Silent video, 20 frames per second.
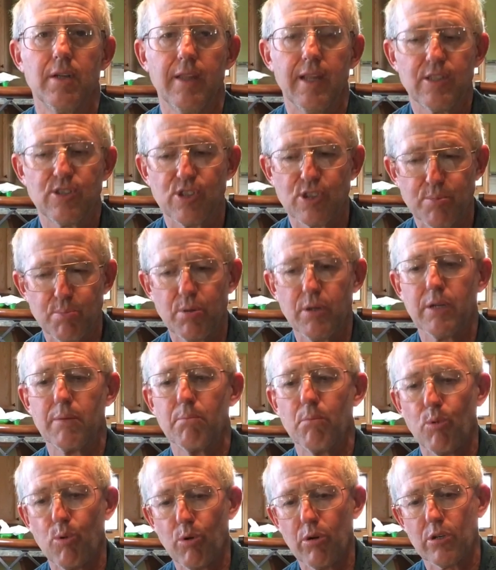That's just putting
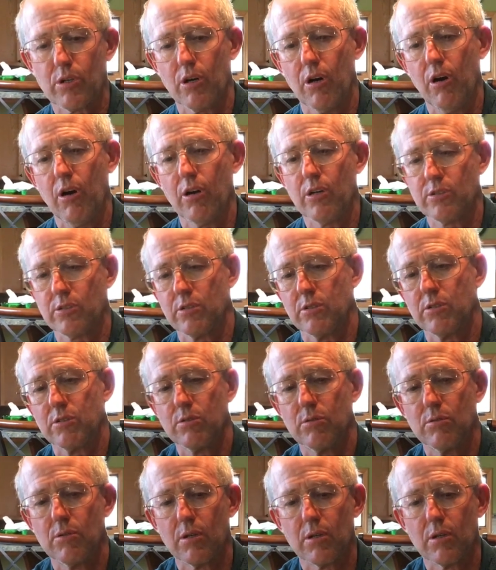more cost into